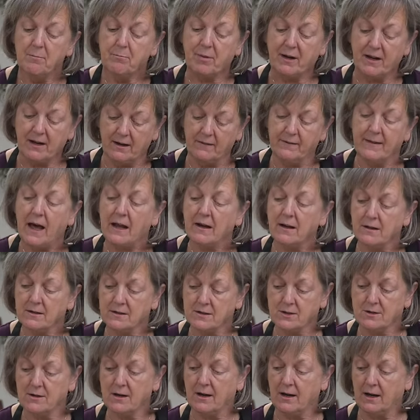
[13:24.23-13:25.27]
But in
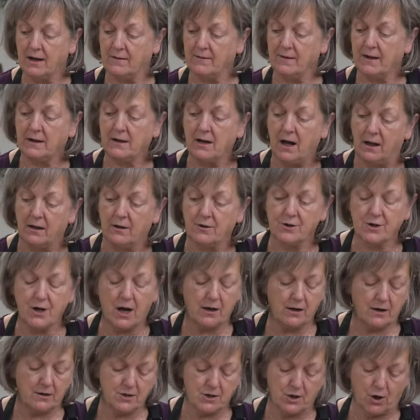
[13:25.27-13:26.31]
the
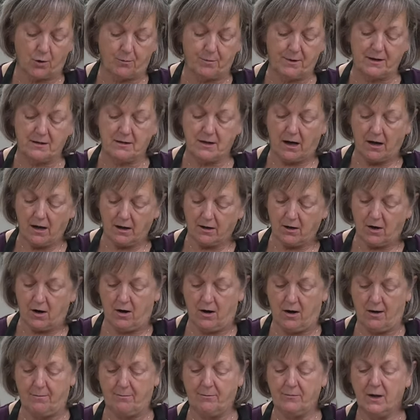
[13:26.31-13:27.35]

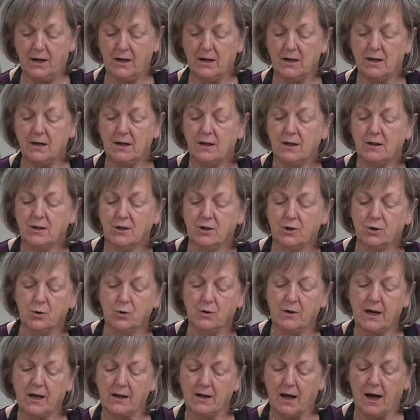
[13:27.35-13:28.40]
color.adobe.com,
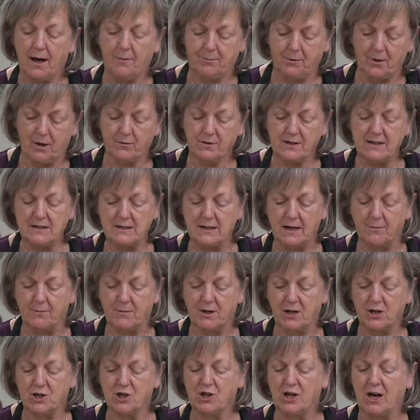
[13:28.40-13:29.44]
you can upload this
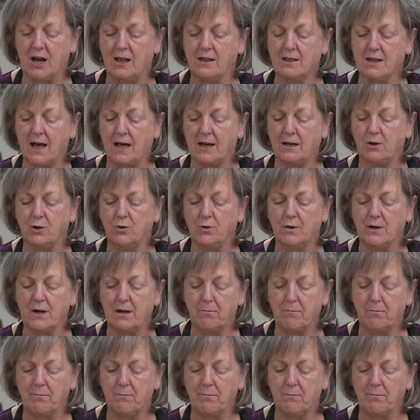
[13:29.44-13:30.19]
image and then you